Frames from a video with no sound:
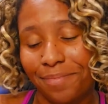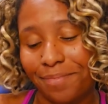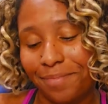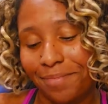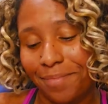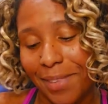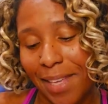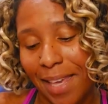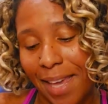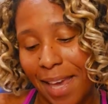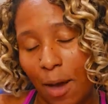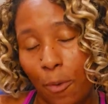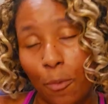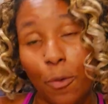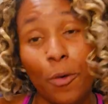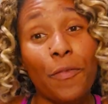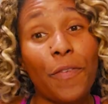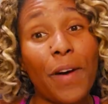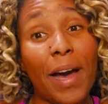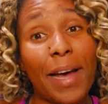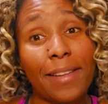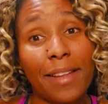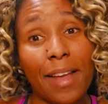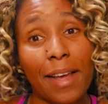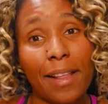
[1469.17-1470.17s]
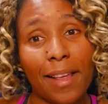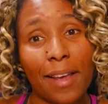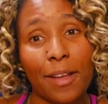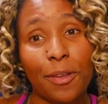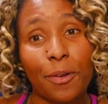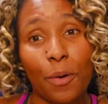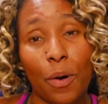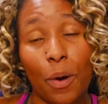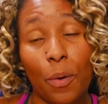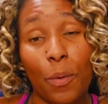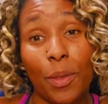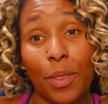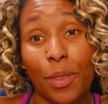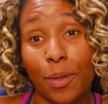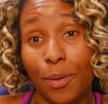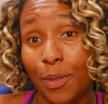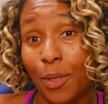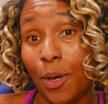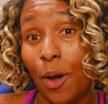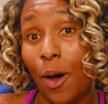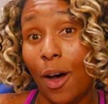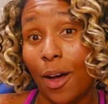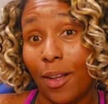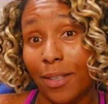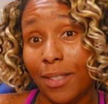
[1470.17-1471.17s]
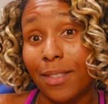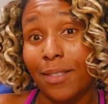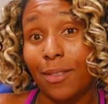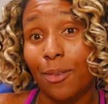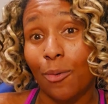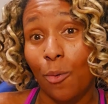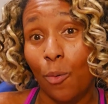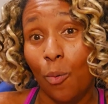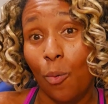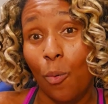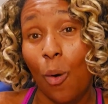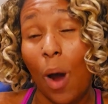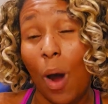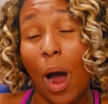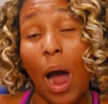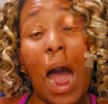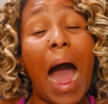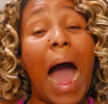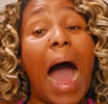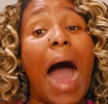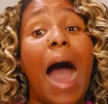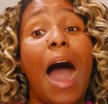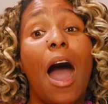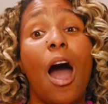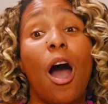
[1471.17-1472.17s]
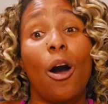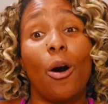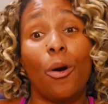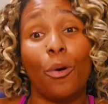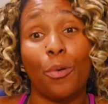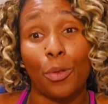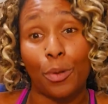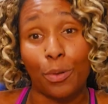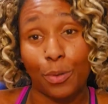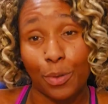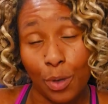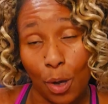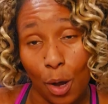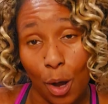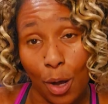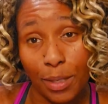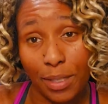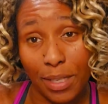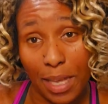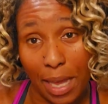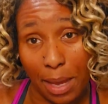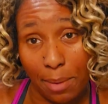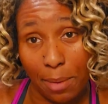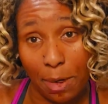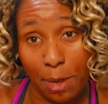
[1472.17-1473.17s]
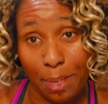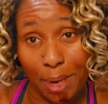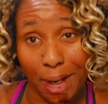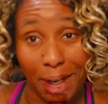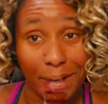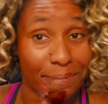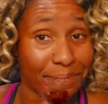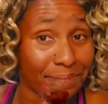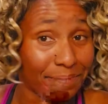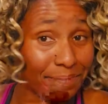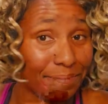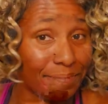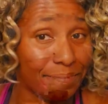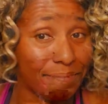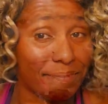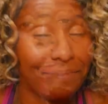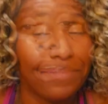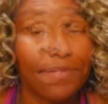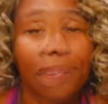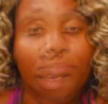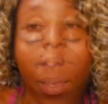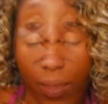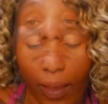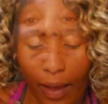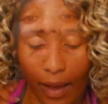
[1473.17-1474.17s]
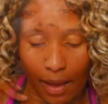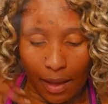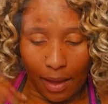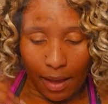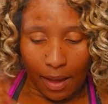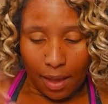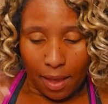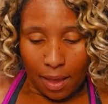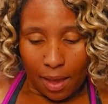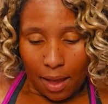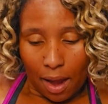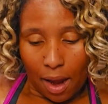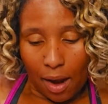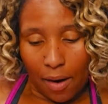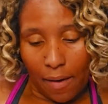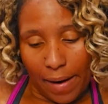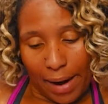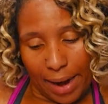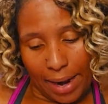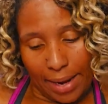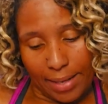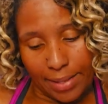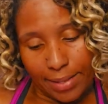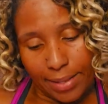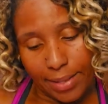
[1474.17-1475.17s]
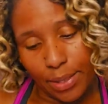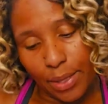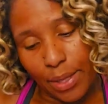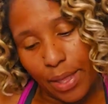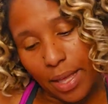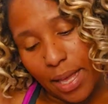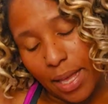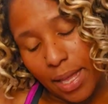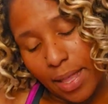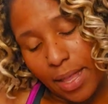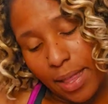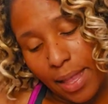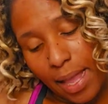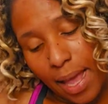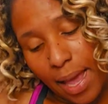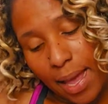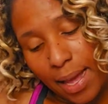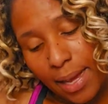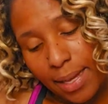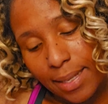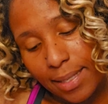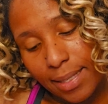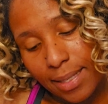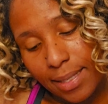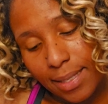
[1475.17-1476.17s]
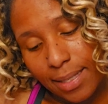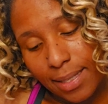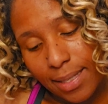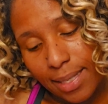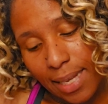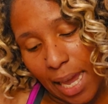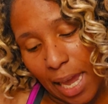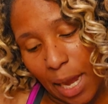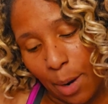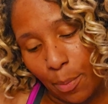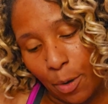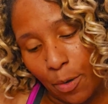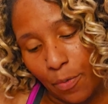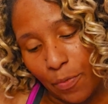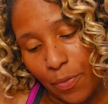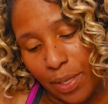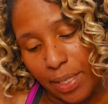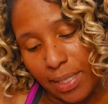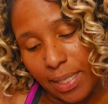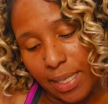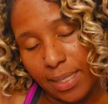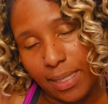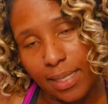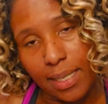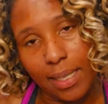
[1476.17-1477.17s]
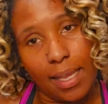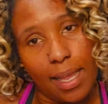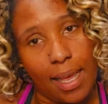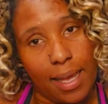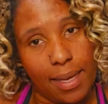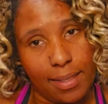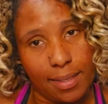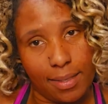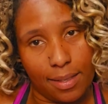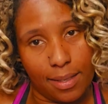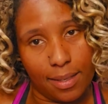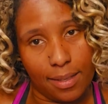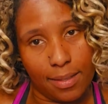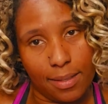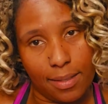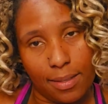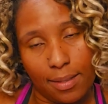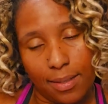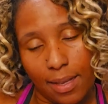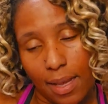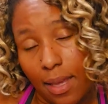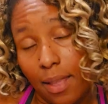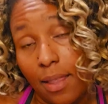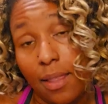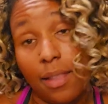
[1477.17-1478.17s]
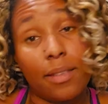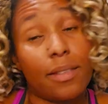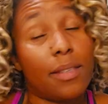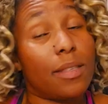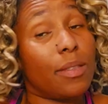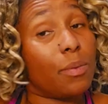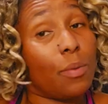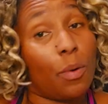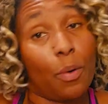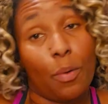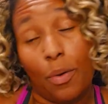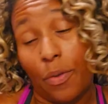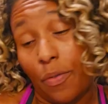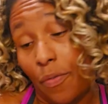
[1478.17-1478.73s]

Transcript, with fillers: yeah, we'll find out later on what those costs, how those costs came to be. All right. So then next, Tamara visits Alexis, and this is where we